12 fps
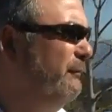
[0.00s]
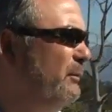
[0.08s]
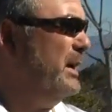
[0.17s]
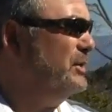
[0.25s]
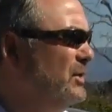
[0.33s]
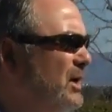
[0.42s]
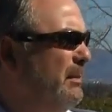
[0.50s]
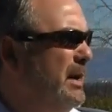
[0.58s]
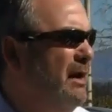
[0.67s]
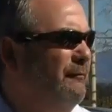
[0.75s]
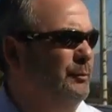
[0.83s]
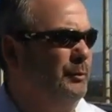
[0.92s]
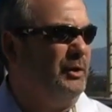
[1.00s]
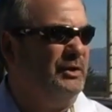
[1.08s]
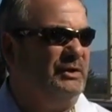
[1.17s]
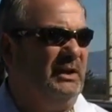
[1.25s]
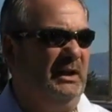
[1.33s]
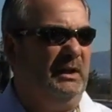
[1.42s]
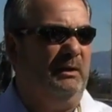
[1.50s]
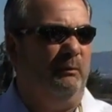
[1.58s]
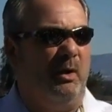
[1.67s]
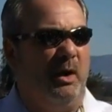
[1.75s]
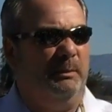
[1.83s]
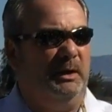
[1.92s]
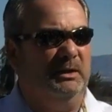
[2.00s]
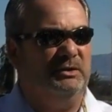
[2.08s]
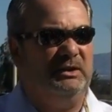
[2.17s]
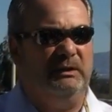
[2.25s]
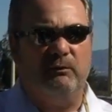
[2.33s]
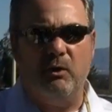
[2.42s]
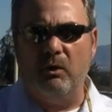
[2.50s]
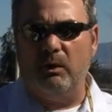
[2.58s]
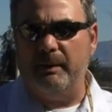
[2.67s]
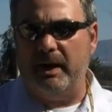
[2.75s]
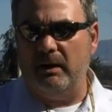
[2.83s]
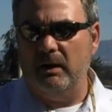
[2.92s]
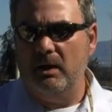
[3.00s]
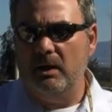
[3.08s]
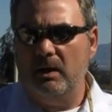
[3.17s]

information coming out from Christine and Rami and Steve Cole about